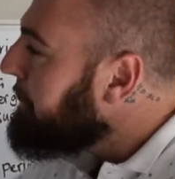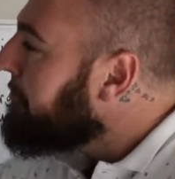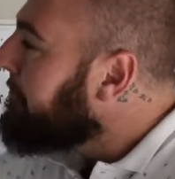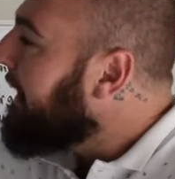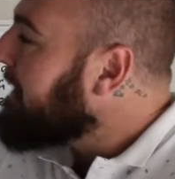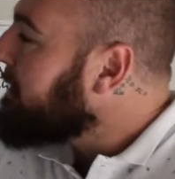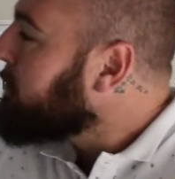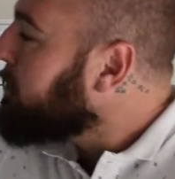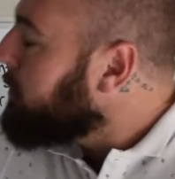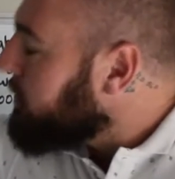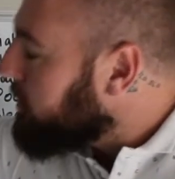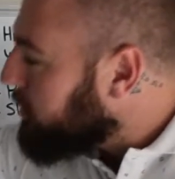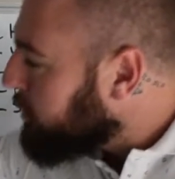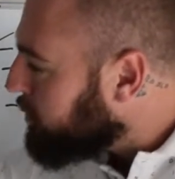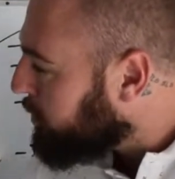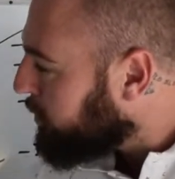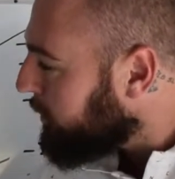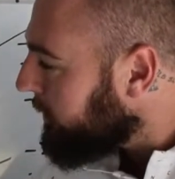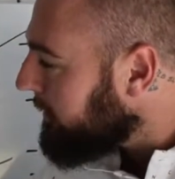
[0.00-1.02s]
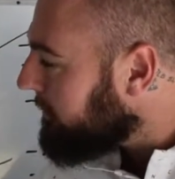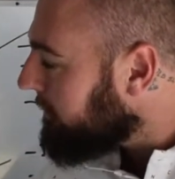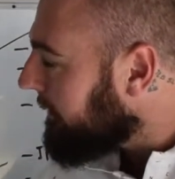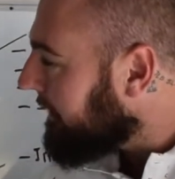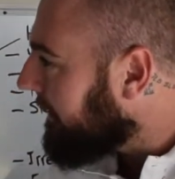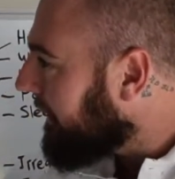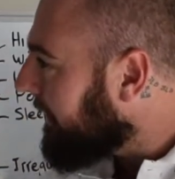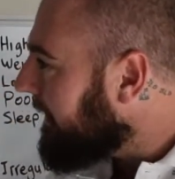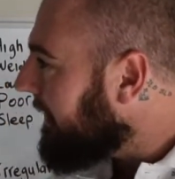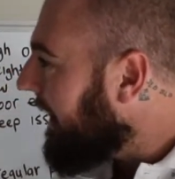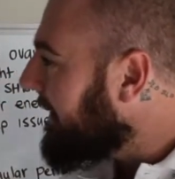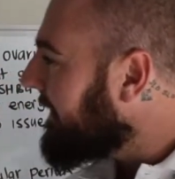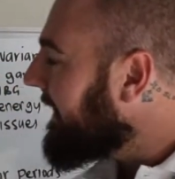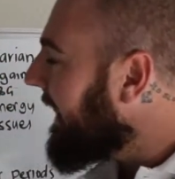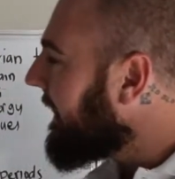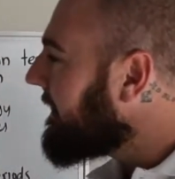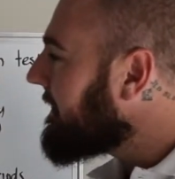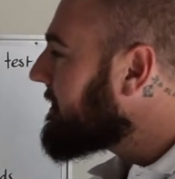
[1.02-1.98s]
That's what's triggering it. And
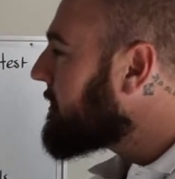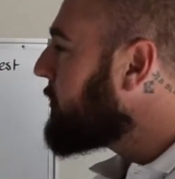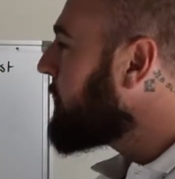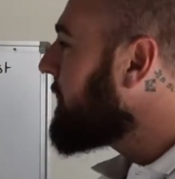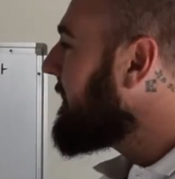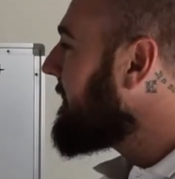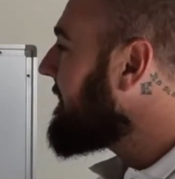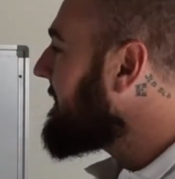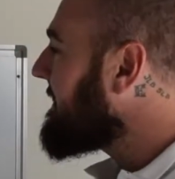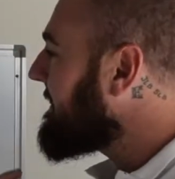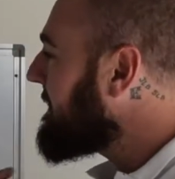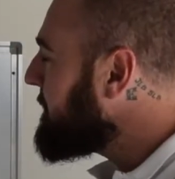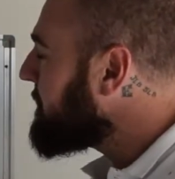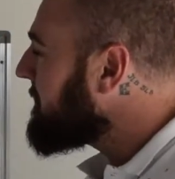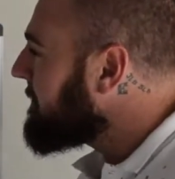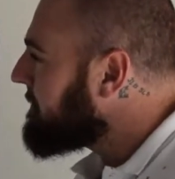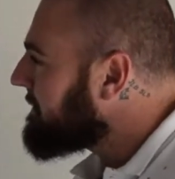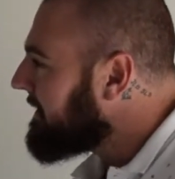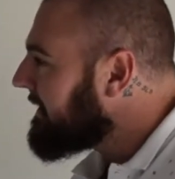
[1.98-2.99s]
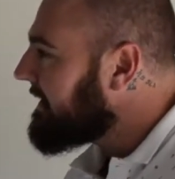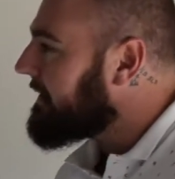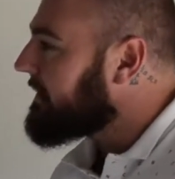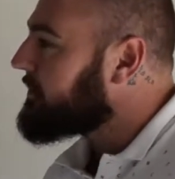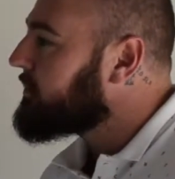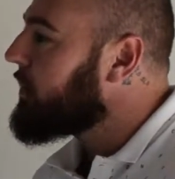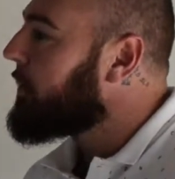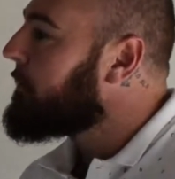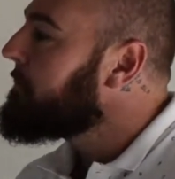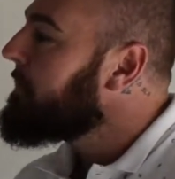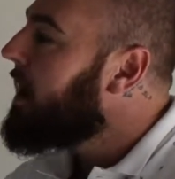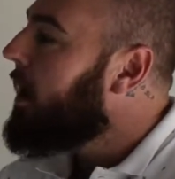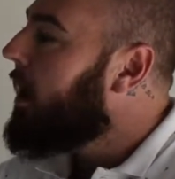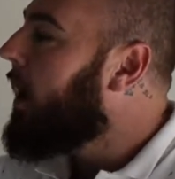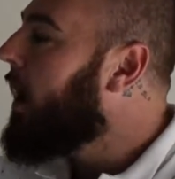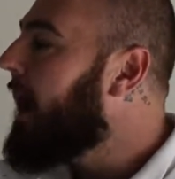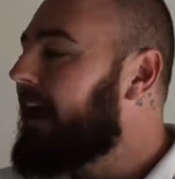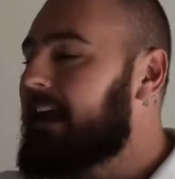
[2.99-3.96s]
now let's look at the symptoms here. So
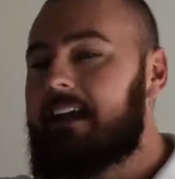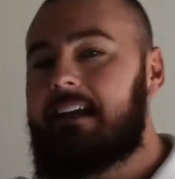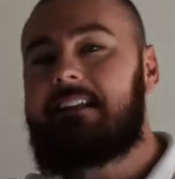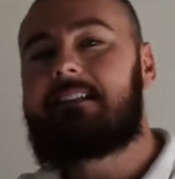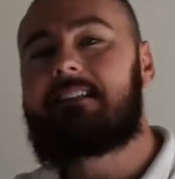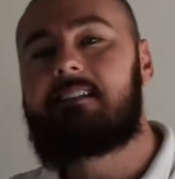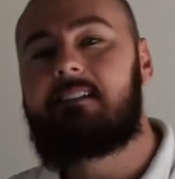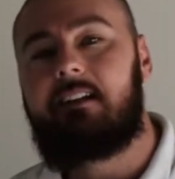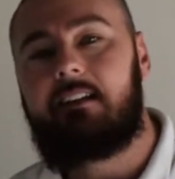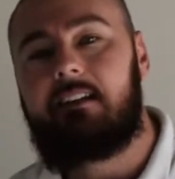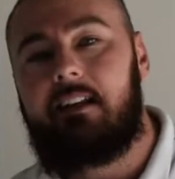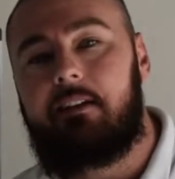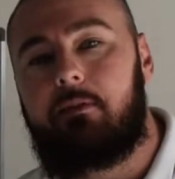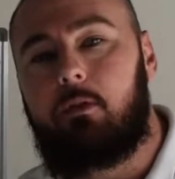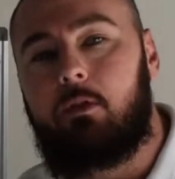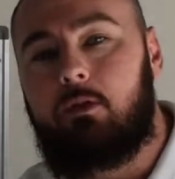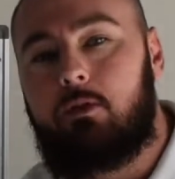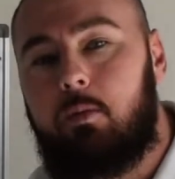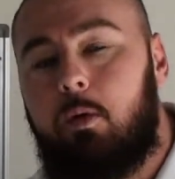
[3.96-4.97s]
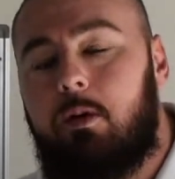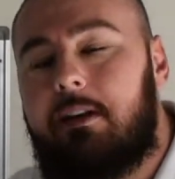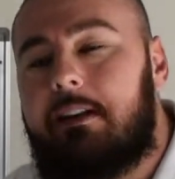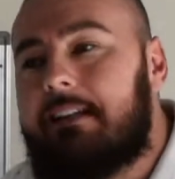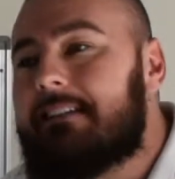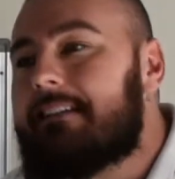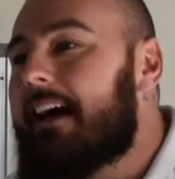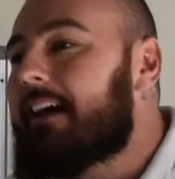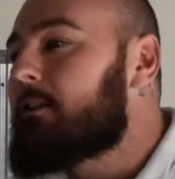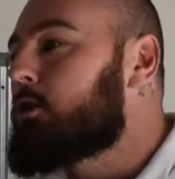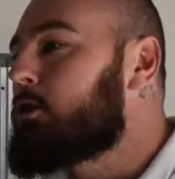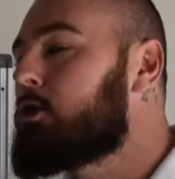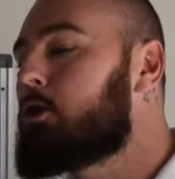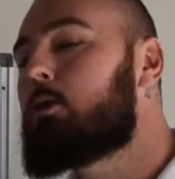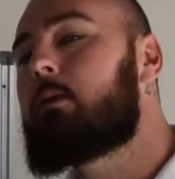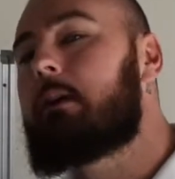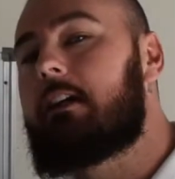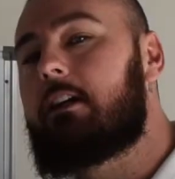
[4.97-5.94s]
high insulin levels, what is that
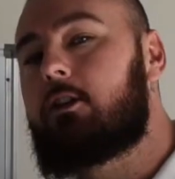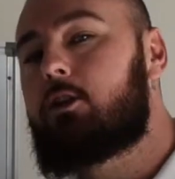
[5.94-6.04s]
doing